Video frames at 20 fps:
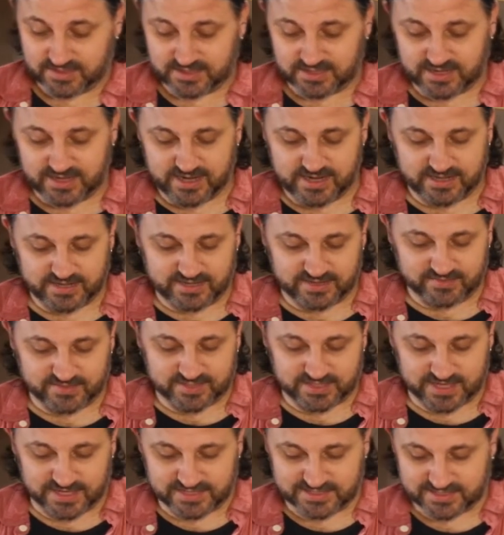And it gives a
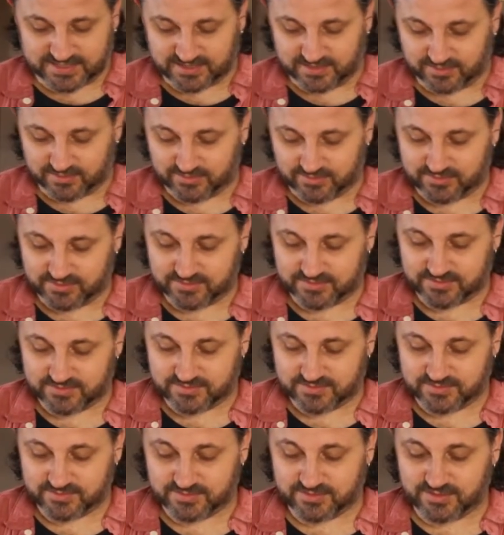nice color.
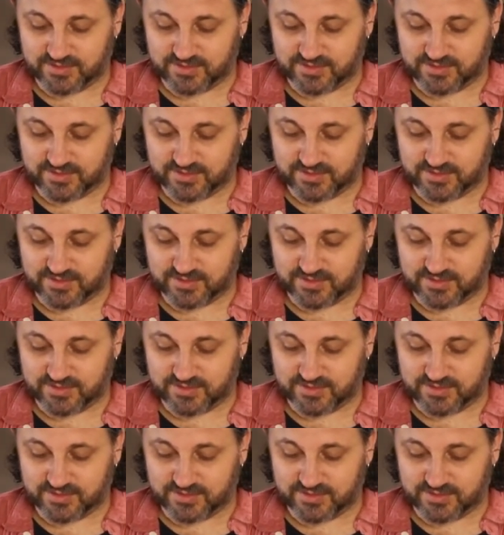Look